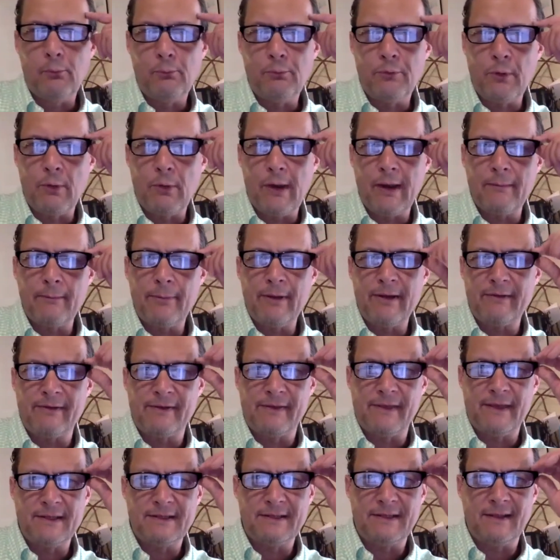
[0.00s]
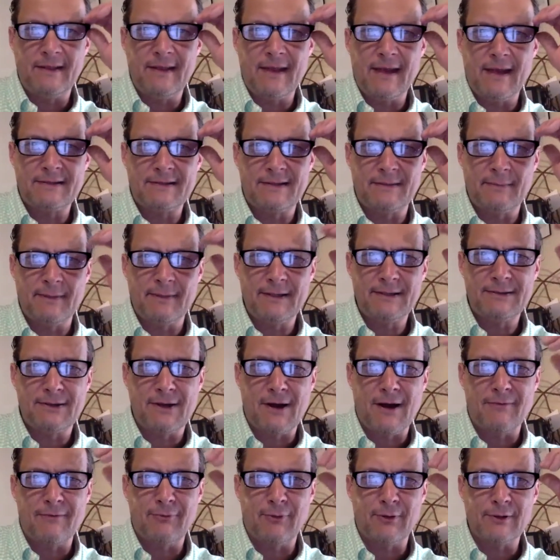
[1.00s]
we can pivot this to the SMB
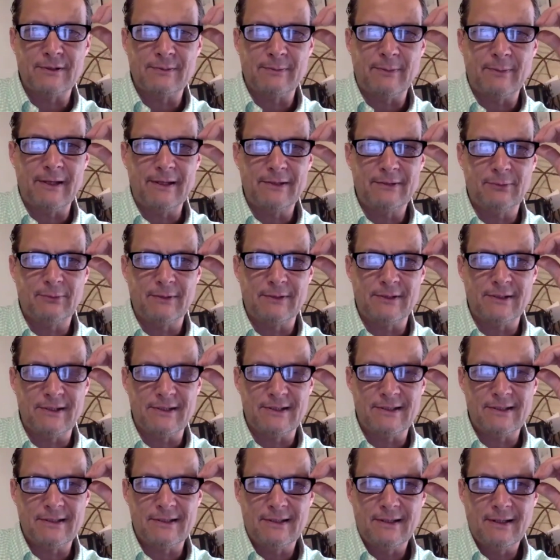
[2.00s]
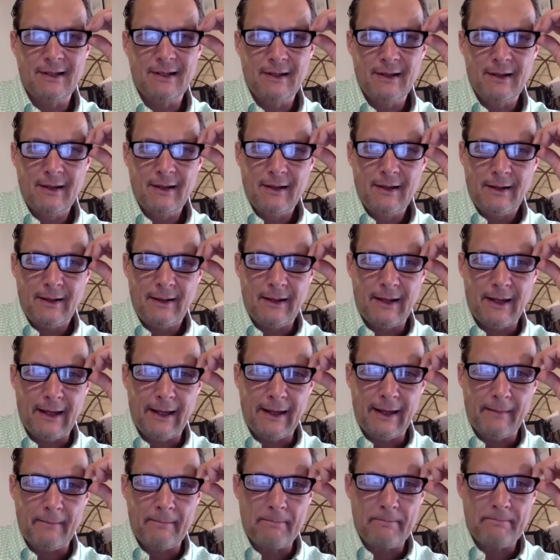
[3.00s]
software space, which is
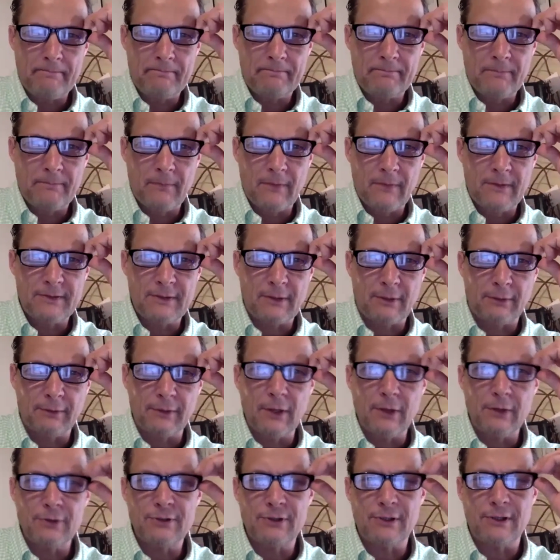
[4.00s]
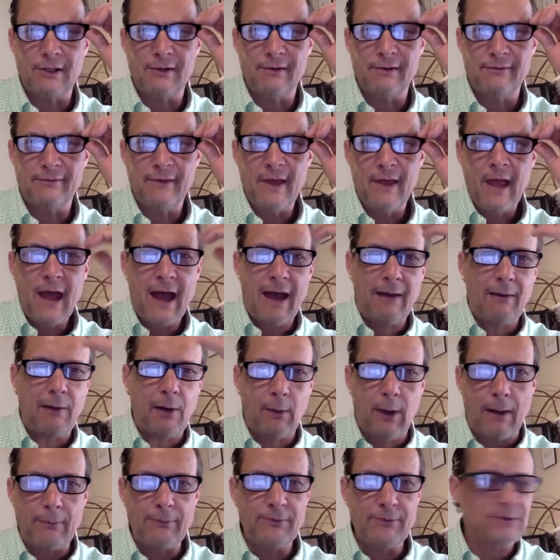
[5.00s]
this whole notion of,
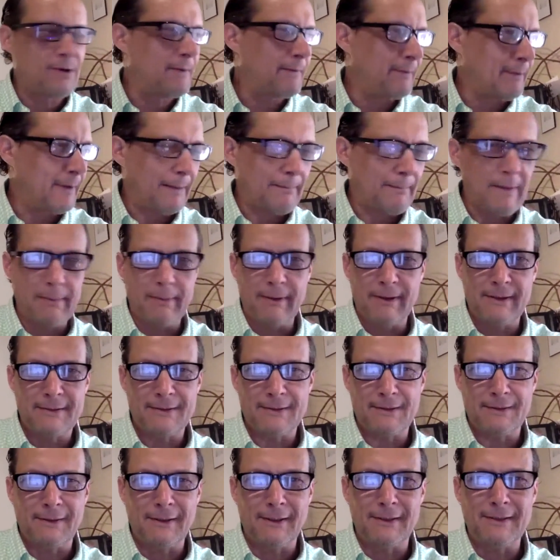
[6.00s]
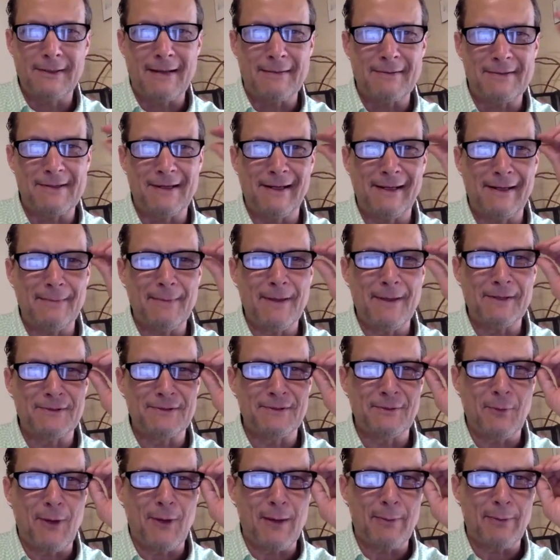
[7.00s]
I'm sorry, maybe there's as good a time as any to mention
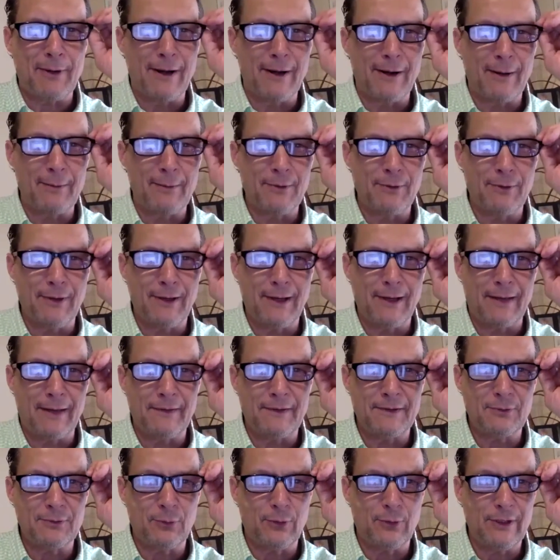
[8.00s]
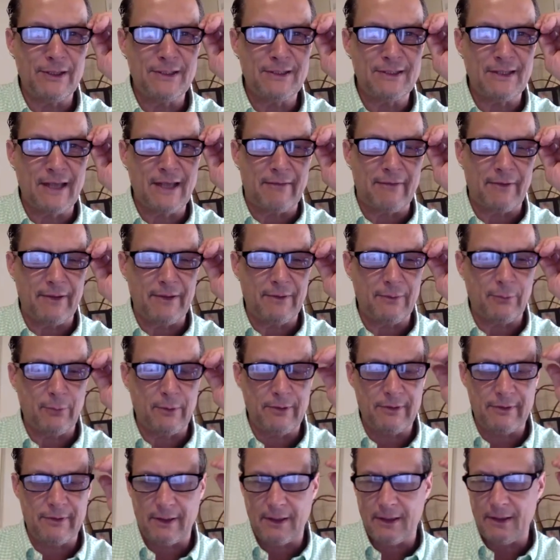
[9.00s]
the webinar I'm doing on the 27th
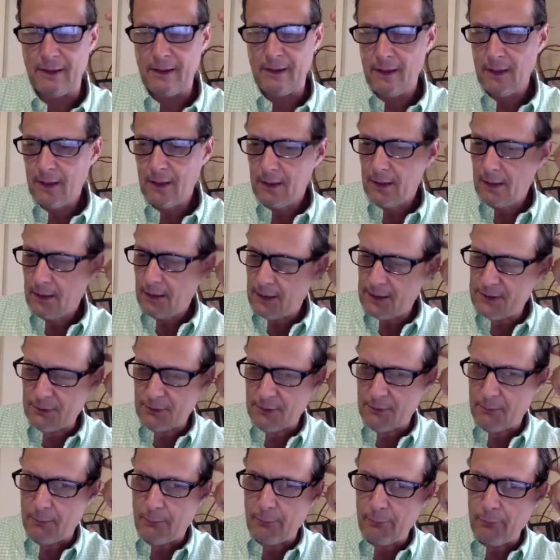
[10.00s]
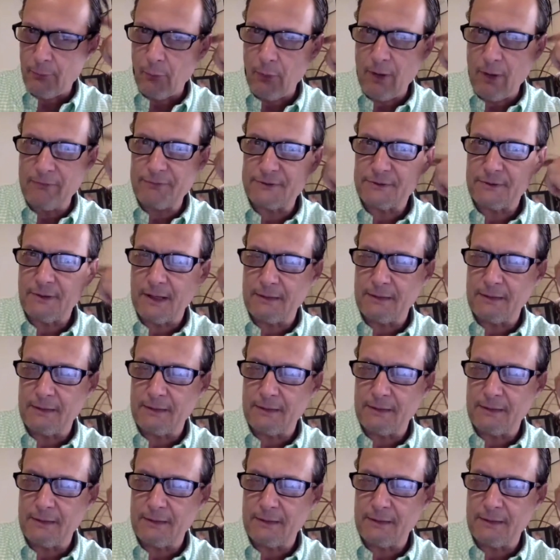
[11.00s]
with it sort of riffs.